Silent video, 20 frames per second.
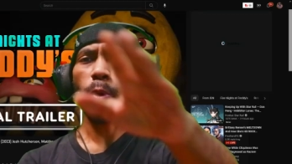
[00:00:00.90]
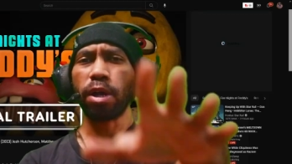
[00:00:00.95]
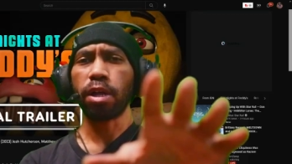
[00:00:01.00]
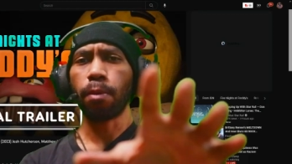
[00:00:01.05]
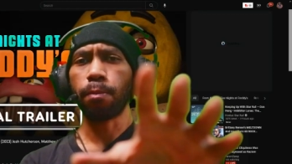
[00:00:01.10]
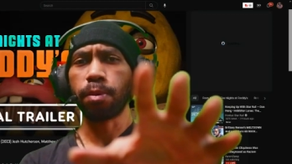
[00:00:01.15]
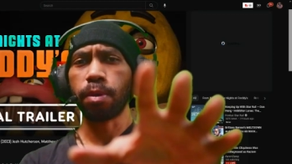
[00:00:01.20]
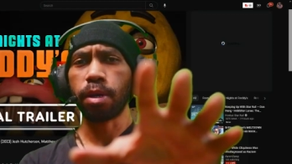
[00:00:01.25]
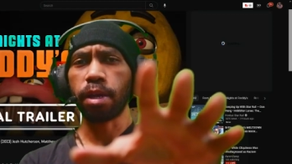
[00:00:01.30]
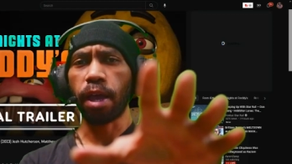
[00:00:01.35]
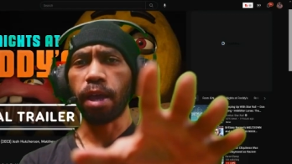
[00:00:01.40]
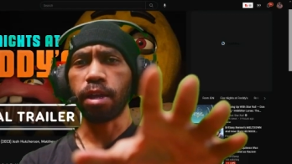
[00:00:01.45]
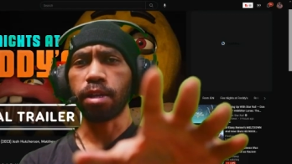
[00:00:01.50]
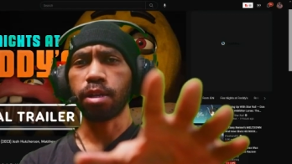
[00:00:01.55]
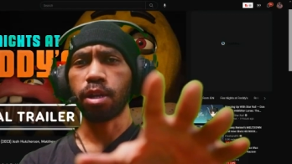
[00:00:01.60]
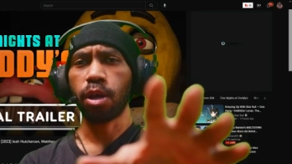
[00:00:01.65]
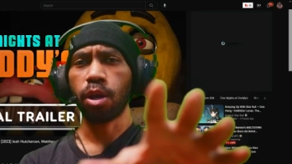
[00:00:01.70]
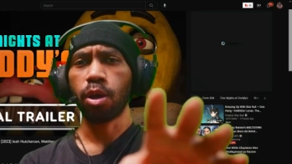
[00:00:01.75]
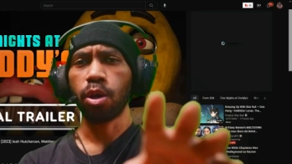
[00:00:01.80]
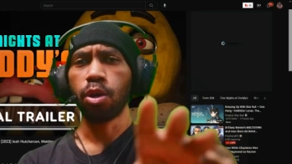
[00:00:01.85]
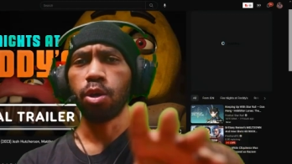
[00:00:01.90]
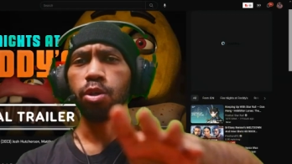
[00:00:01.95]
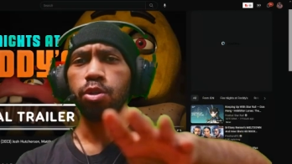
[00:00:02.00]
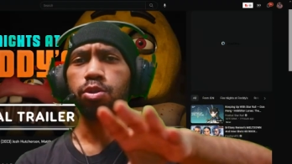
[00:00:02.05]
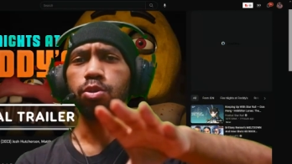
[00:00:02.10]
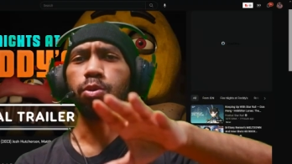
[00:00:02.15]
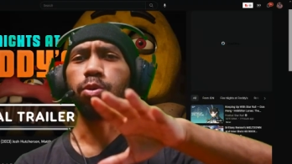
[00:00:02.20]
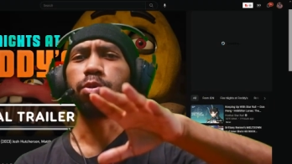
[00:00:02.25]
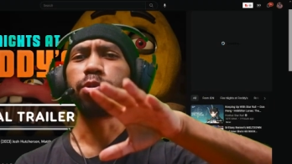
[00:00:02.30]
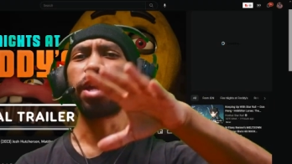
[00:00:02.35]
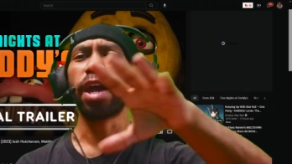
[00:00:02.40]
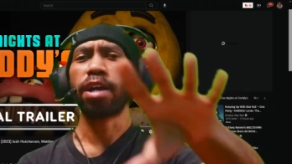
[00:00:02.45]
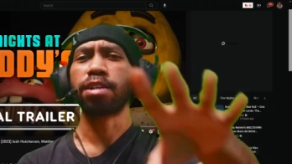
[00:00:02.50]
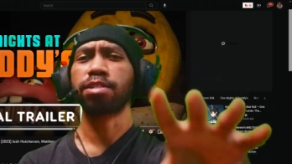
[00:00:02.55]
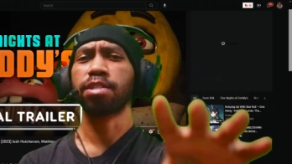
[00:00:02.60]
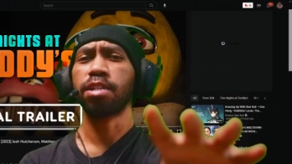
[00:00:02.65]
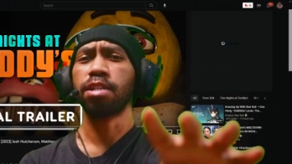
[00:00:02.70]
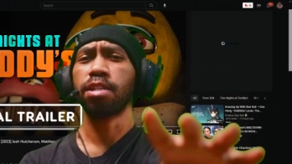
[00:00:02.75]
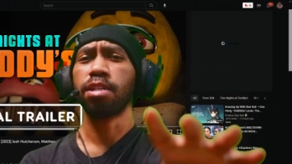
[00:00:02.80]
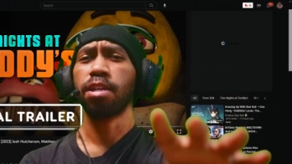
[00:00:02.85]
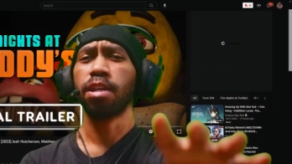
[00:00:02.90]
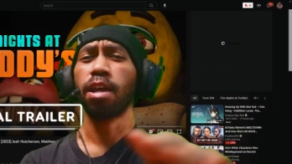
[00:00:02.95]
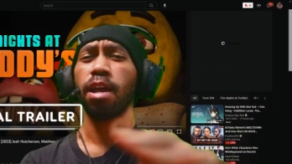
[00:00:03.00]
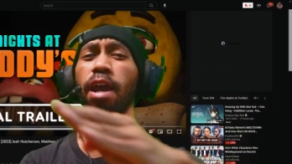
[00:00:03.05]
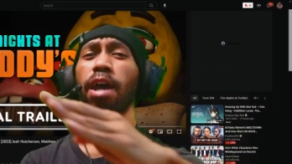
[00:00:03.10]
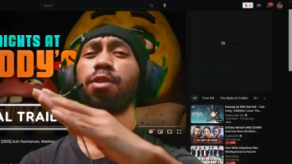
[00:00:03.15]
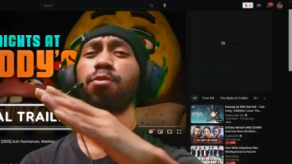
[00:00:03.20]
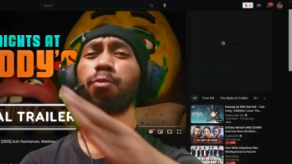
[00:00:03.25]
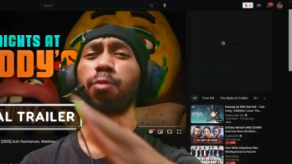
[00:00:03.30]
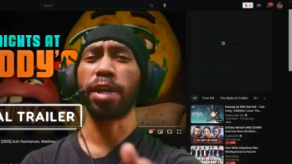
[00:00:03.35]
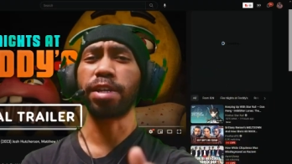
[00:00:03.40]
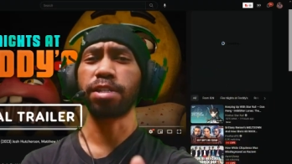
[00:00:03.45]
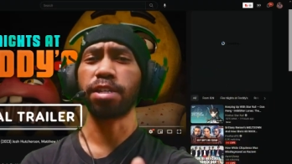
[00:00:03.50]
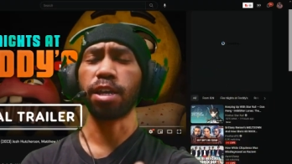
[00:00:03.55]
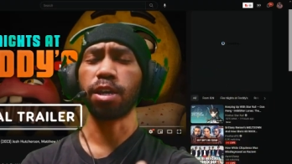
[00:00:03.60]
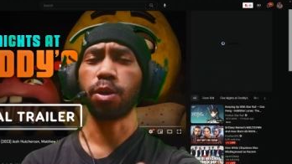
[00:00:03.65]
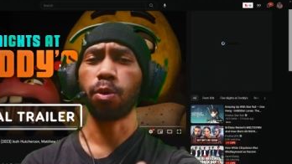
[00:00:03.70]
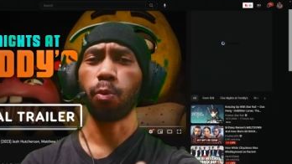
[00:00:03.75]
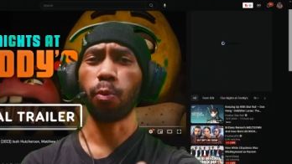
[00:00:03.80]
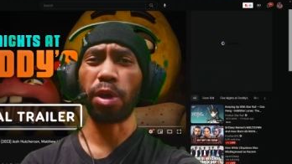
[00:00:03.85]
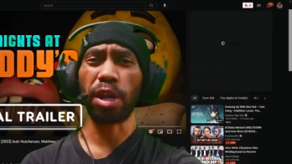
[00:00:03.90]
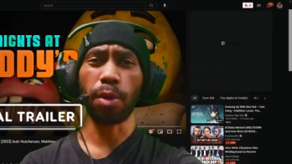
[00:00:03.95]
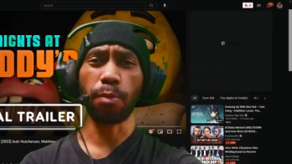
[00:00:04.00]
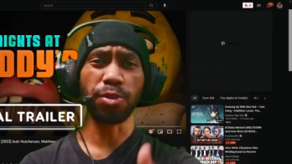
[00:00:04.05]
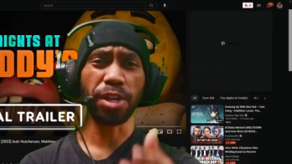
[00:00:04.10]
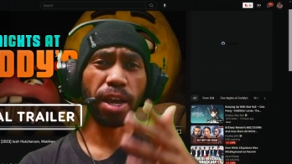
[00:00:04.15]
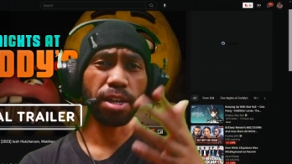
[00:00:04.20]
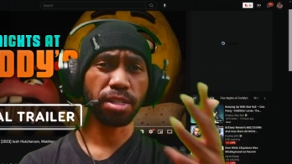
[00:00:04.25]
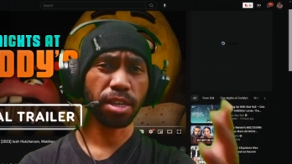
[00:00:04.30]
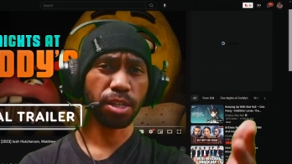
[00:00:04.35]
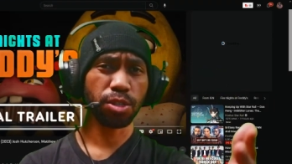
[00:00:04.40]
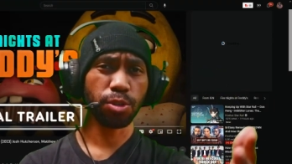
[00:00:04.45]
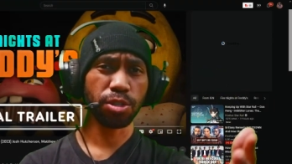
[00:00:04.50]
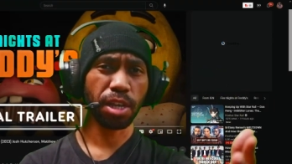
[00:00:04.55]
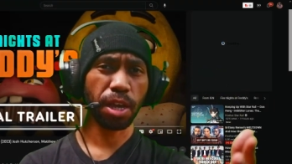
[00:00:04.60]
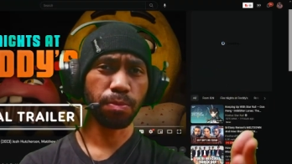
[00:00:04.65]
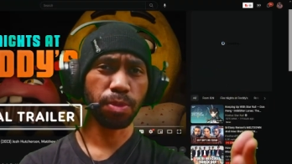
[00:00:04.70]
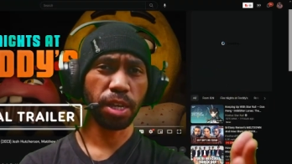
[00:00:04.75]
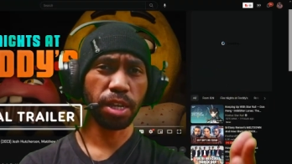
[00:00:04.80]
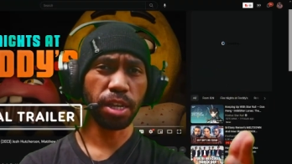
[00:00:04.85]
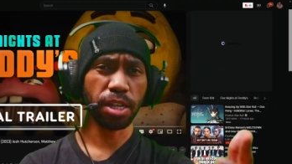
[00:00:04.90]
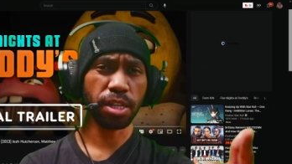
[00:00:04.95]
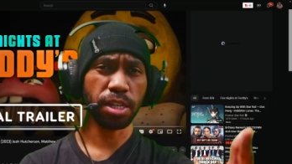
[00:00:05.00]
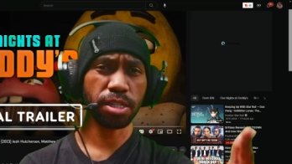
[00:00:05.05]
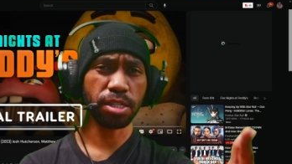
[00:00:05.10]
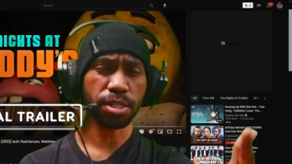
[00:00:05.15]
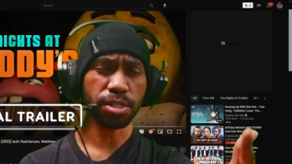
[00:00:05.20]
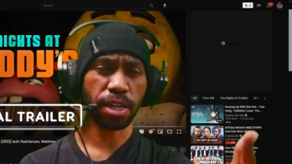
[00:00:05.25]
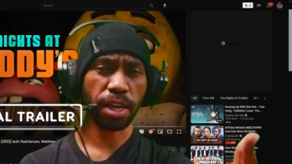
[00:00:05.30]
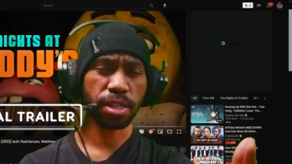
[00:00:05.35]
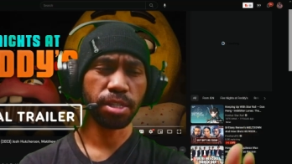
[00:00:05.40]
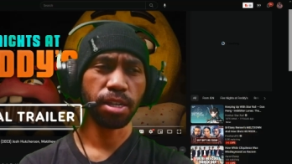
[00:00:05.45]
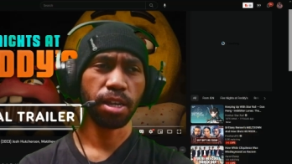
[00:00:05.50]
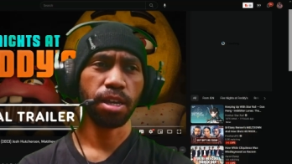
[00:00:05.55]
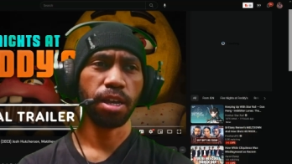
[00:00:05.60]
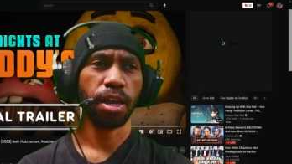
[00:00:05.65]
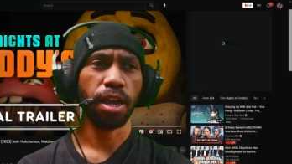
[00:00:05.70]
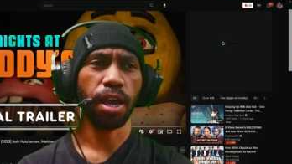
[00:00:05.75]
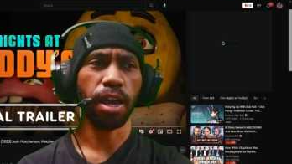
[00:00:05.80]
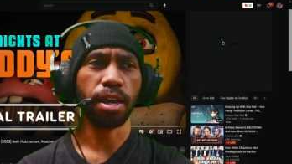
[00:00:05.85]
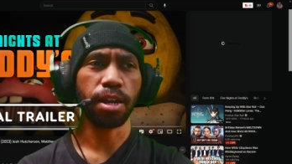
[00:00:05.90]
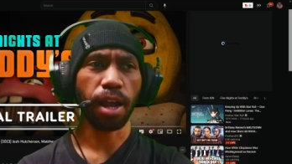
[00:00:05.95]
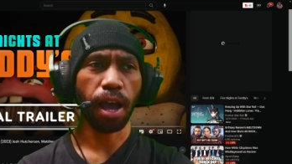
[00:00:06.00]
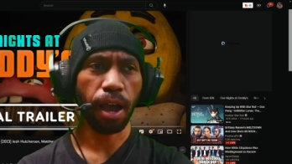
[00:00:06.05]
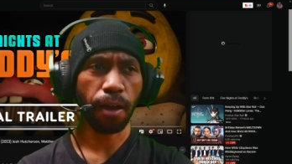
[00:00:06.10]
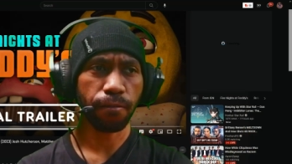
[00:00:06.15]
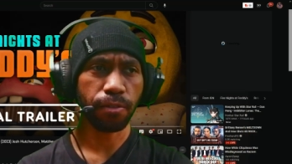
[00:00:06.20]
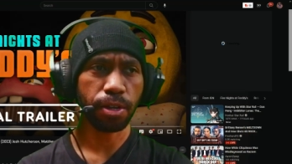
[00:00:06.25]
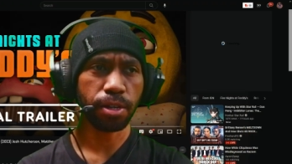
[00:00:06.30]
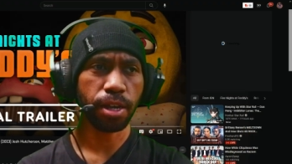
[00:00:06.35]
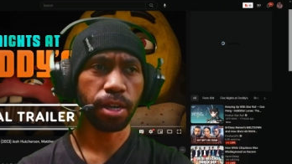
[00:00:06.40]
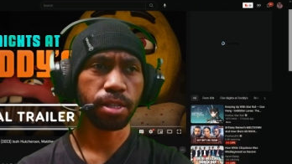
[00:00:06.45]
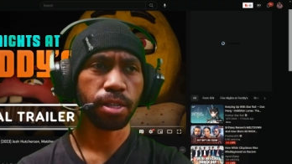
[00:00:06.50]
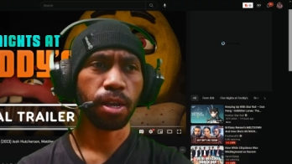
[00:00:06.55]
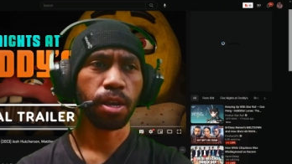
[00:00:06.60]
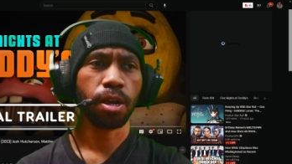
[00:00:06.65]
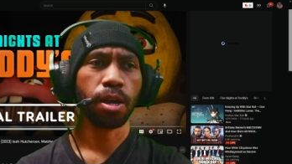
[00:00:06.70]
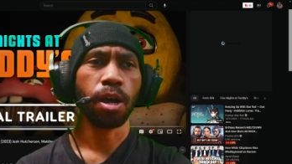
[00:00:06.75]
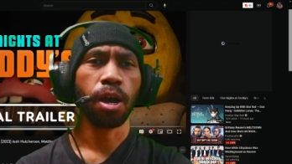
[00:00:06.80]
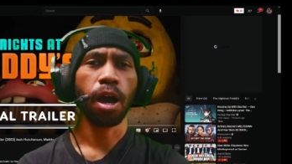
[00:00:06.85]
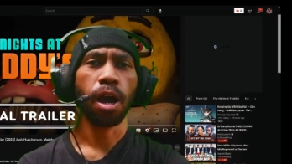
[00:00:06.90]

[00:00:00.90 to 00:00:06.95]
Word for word: Welcome again to reaction and rating. When I'm reacting to something in internet, and after that,